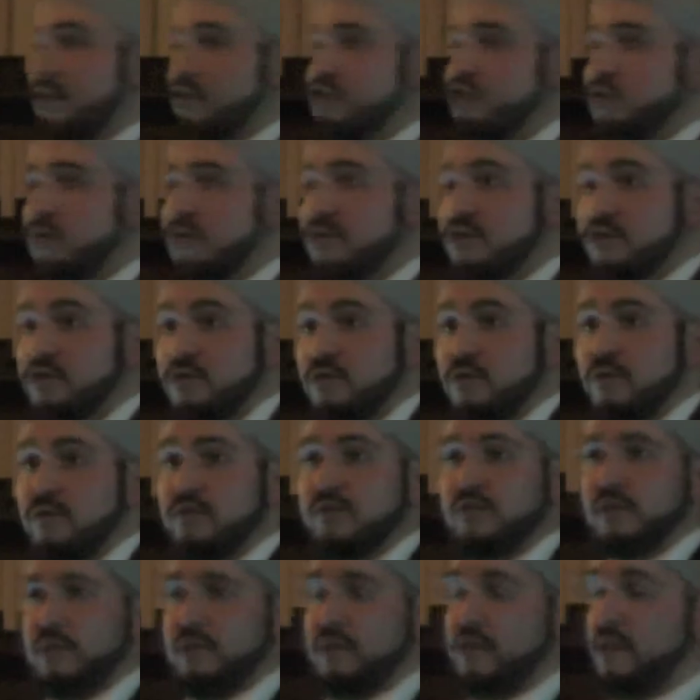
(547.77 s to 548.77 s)
Jewish
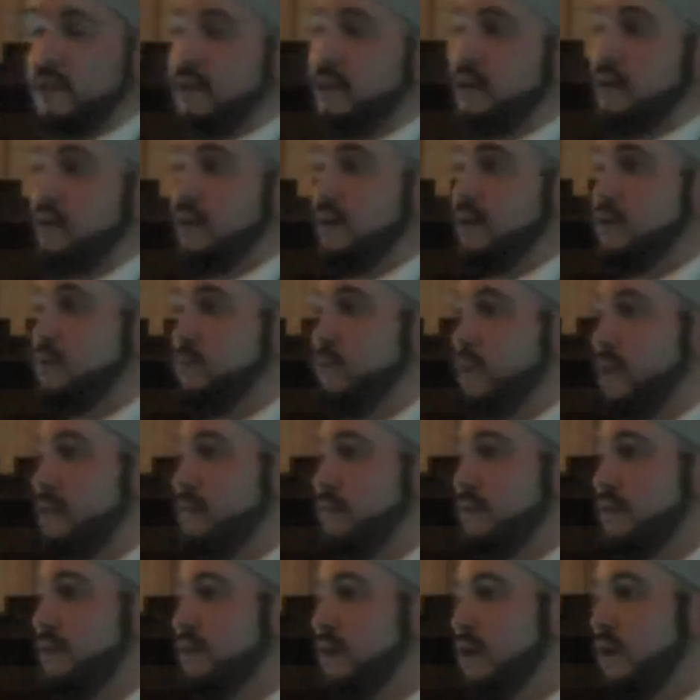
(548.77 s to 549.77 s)
courts in
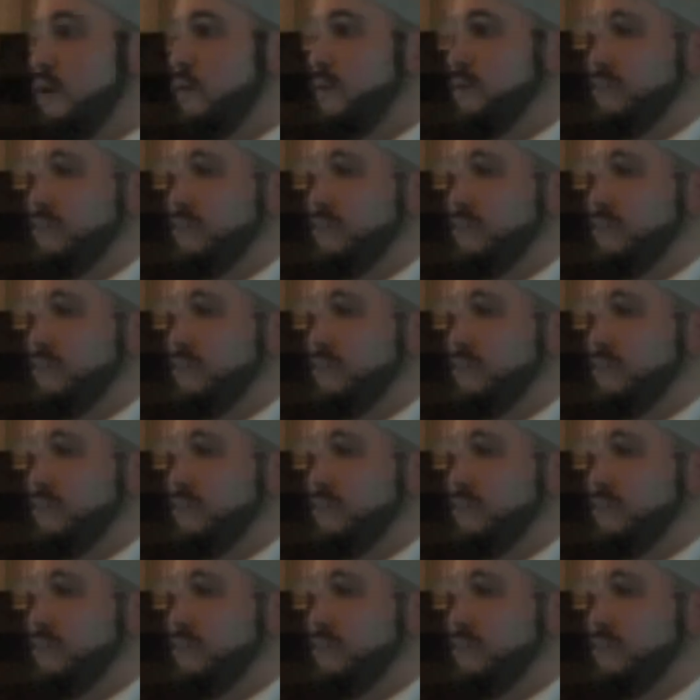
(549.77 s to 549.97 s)
whatever.